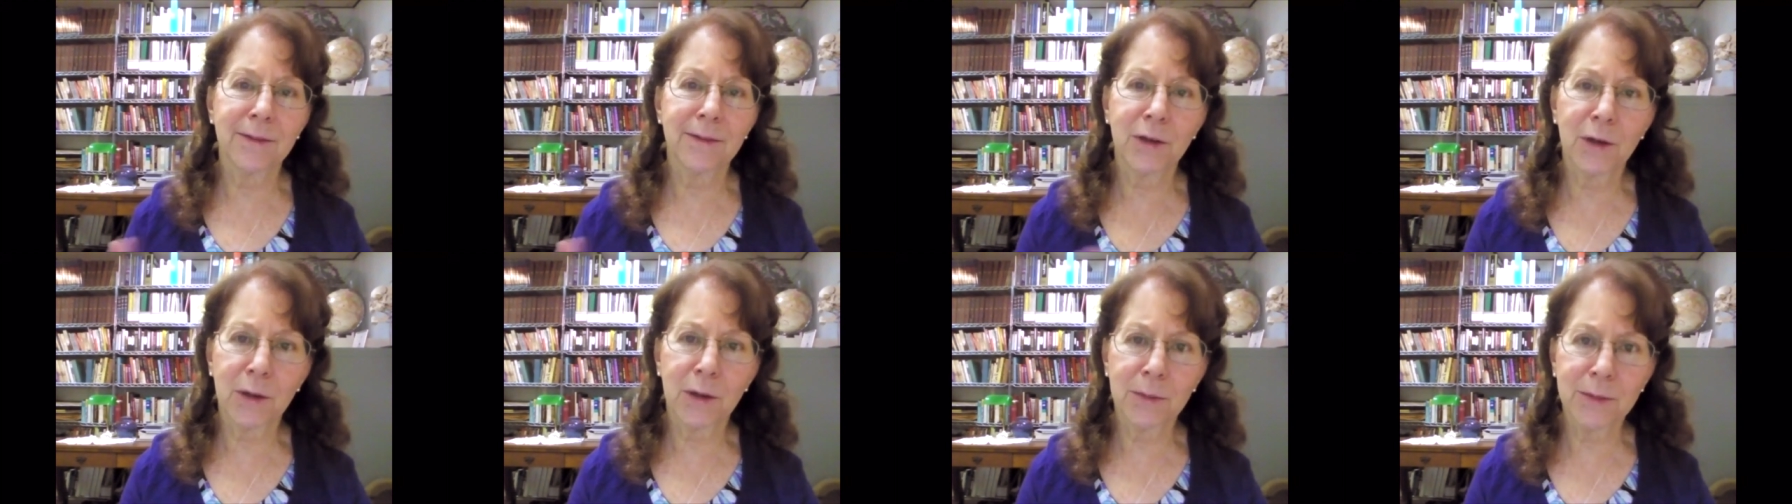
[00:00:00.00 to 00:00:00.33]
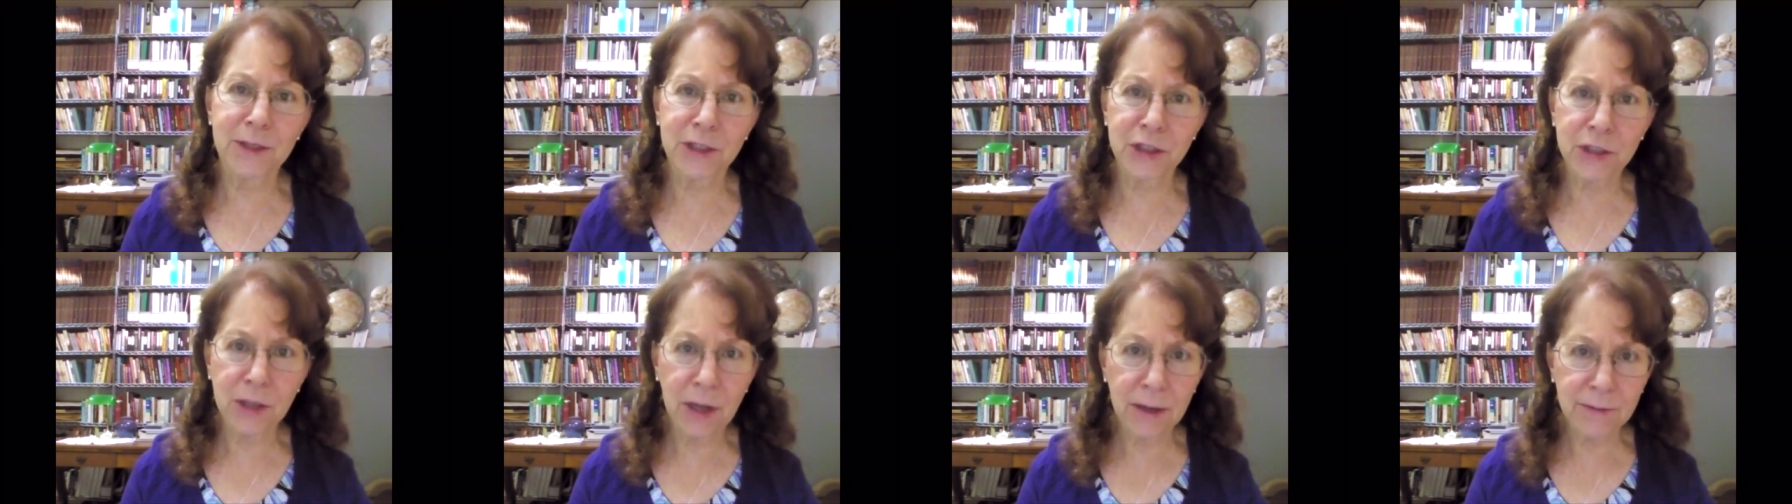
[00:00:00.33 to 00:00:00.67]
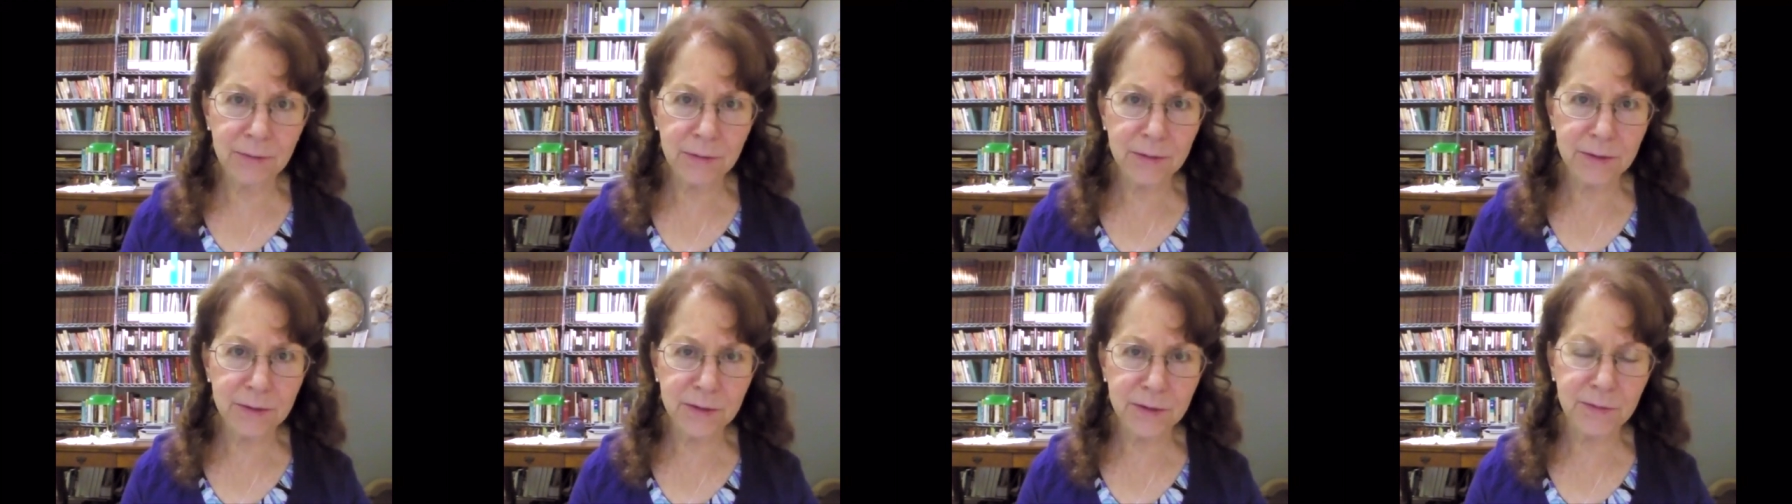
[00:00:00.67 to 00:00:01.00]
Gorbachev
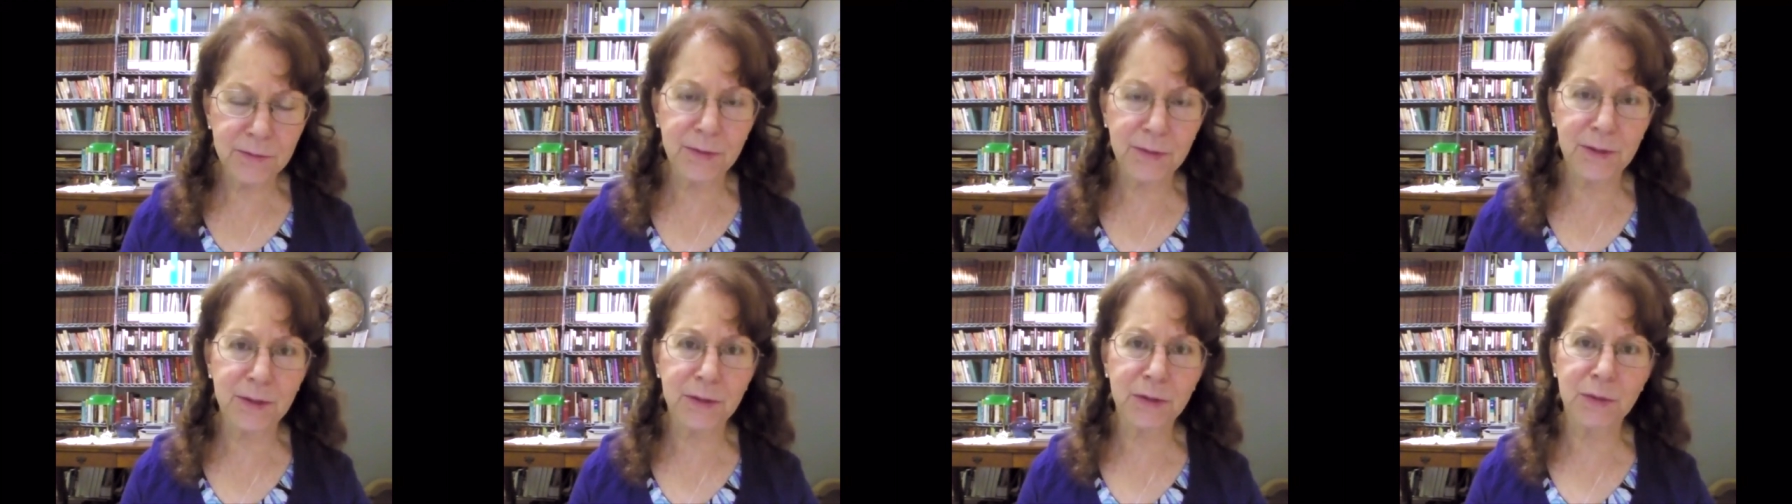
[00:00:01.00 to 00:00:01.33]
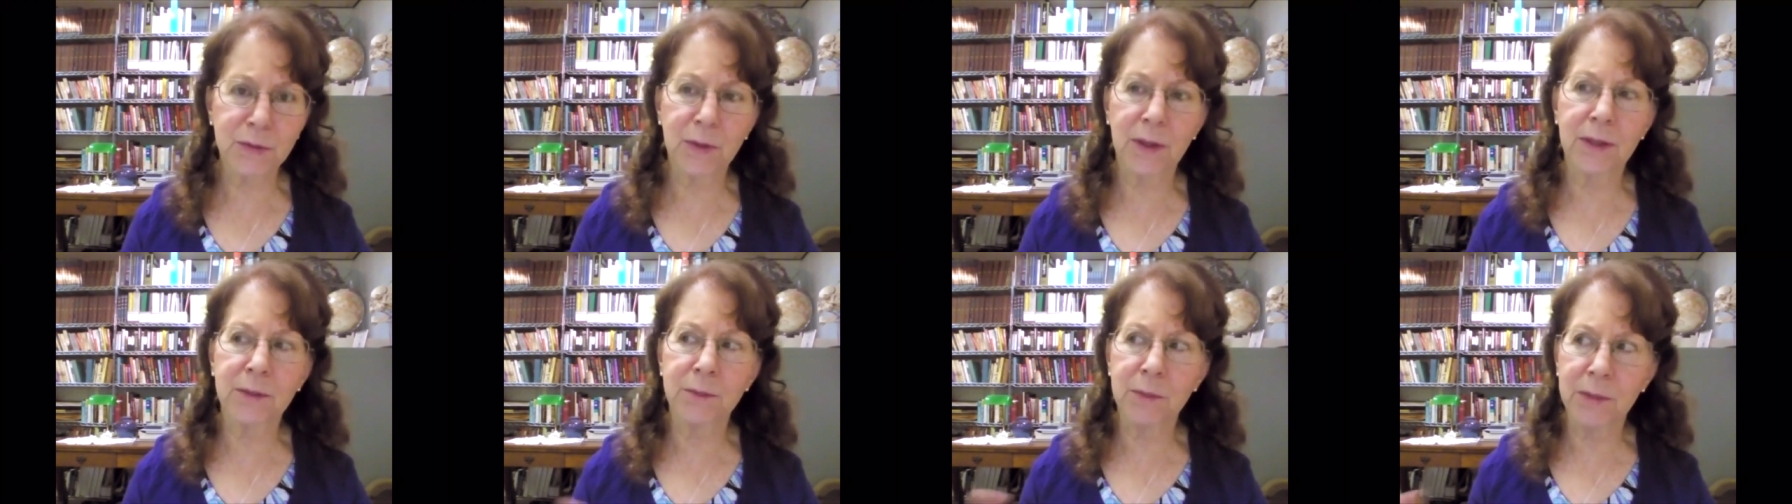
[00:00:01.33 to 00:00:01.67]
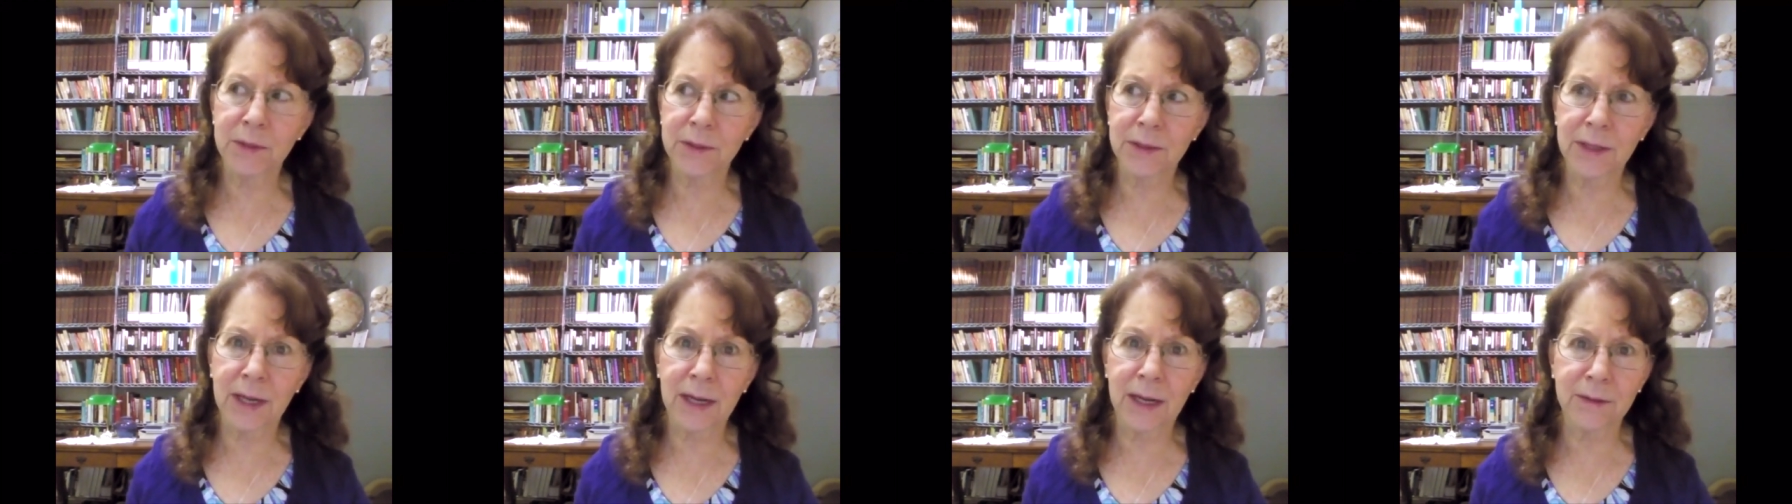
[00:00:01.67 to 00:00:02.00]
was the first one,
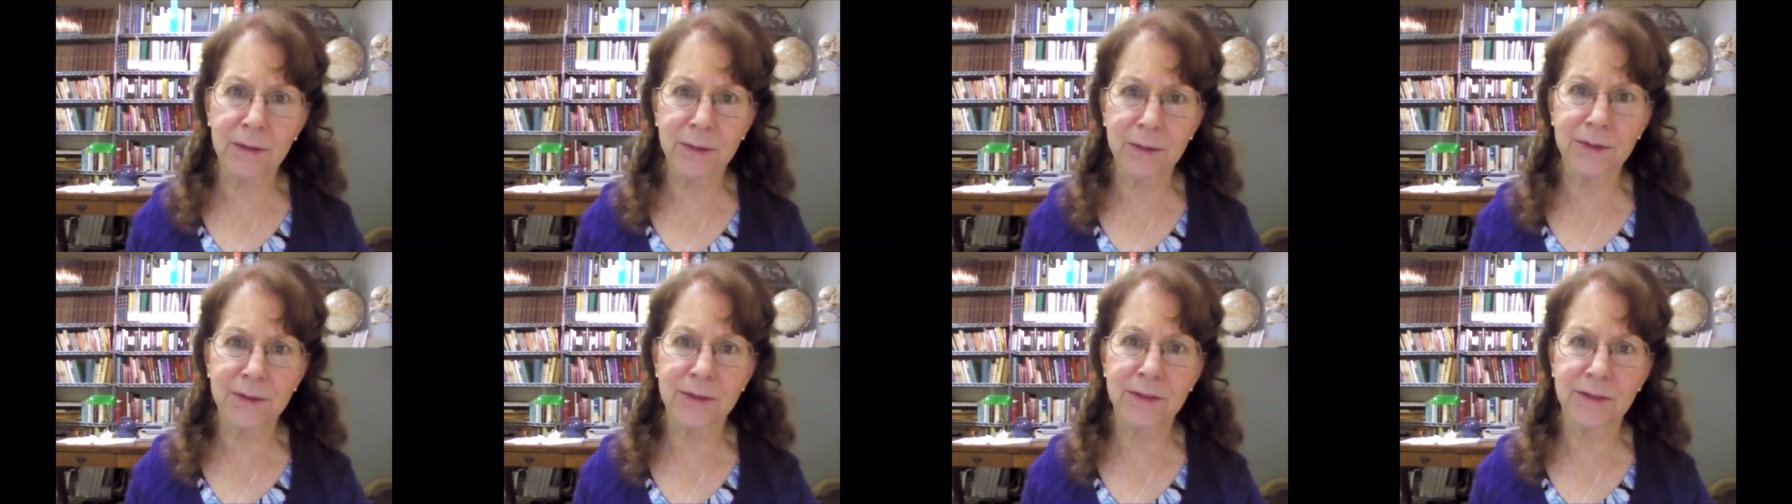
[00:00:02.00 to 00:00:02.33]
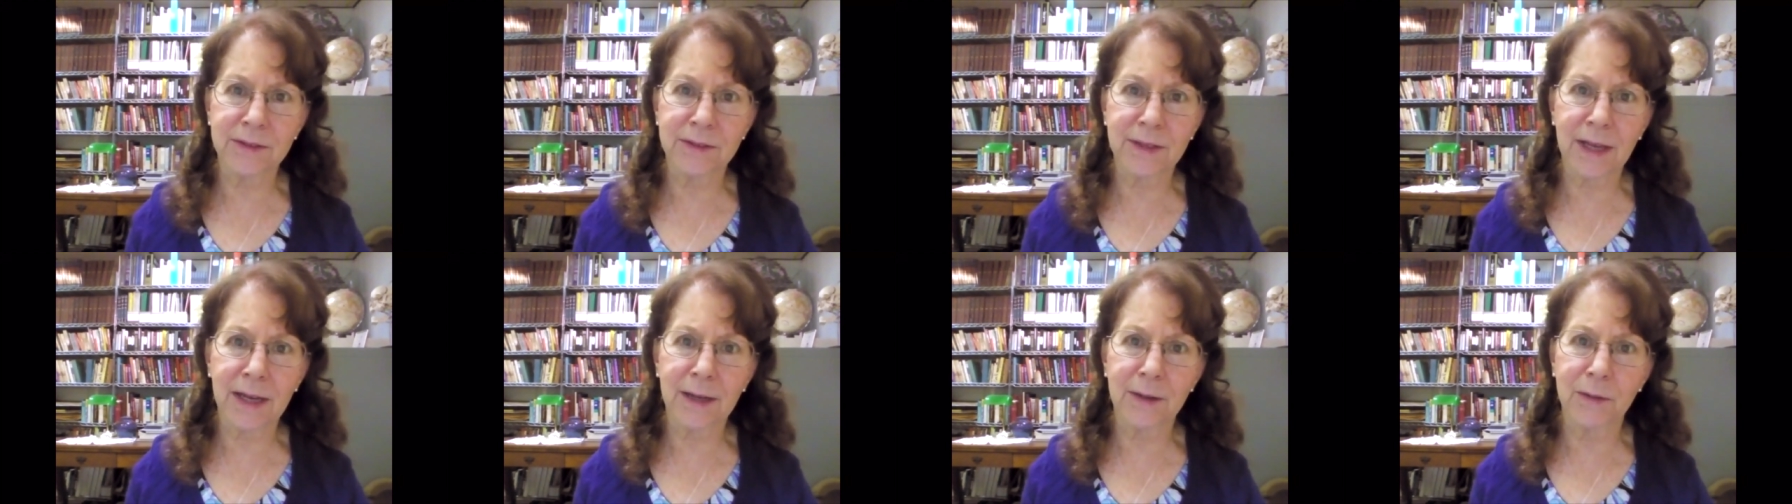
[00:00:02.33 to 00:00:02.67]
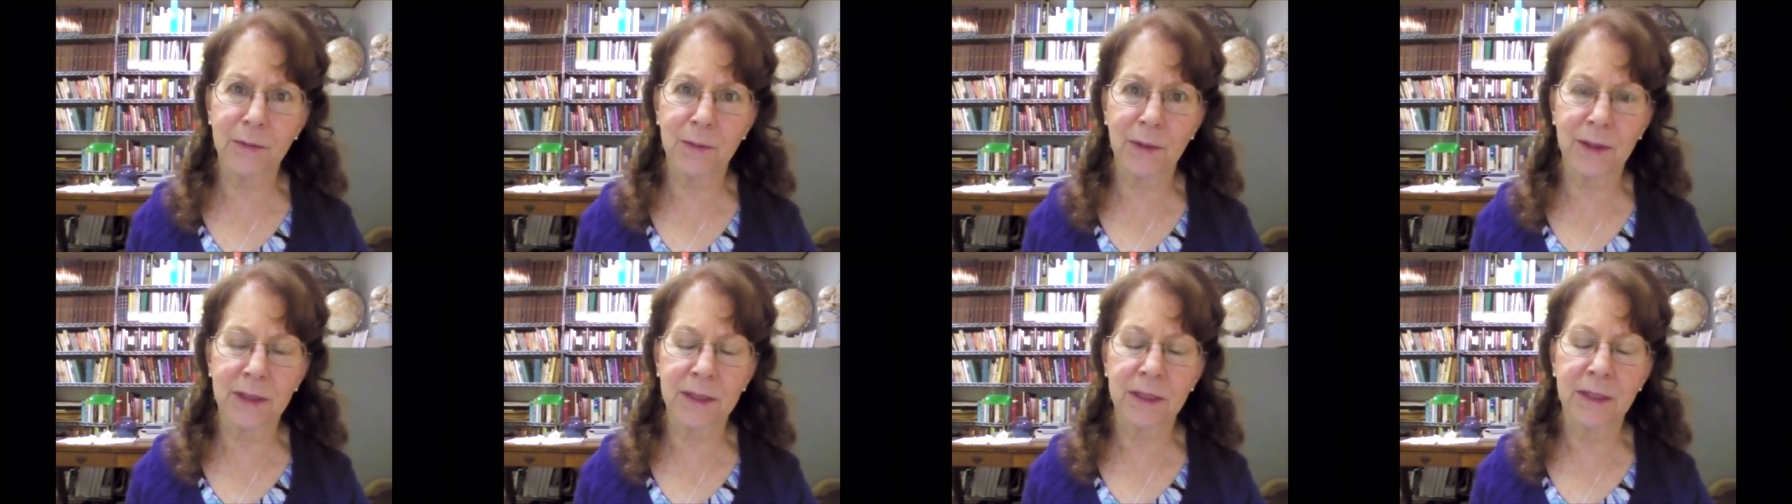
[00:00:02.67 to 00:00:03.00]
Murdoch was the
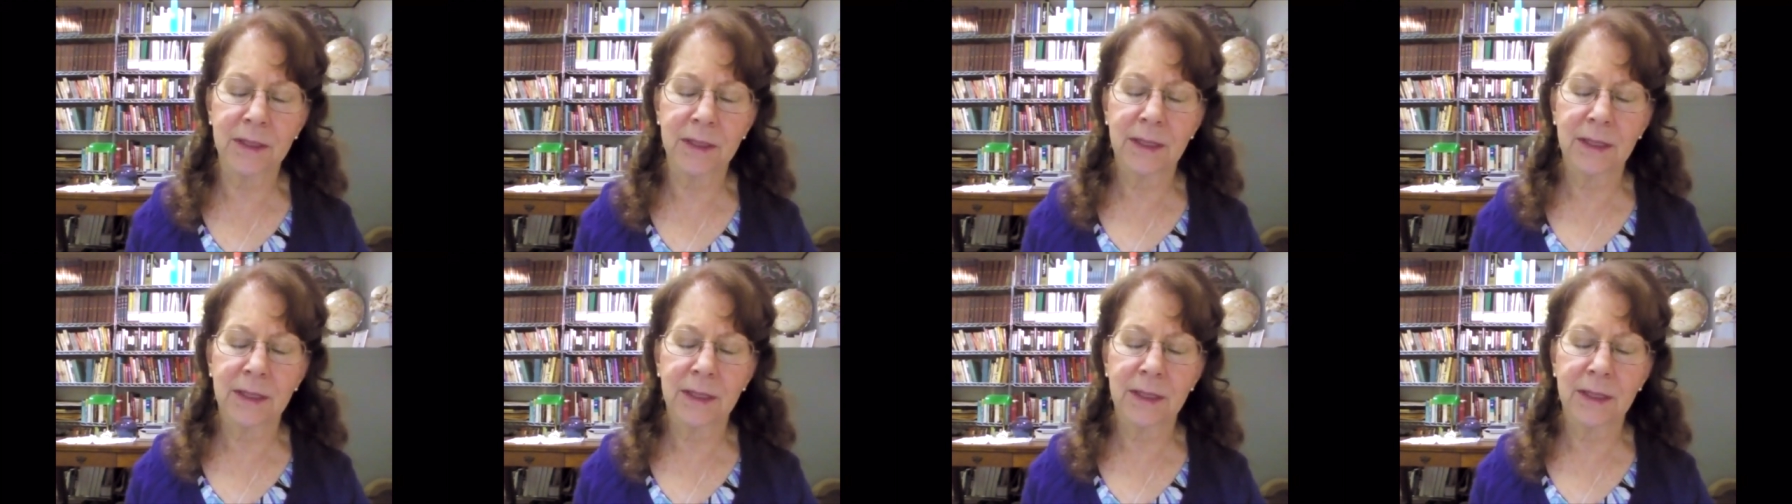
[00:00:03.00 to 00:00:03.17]
second one.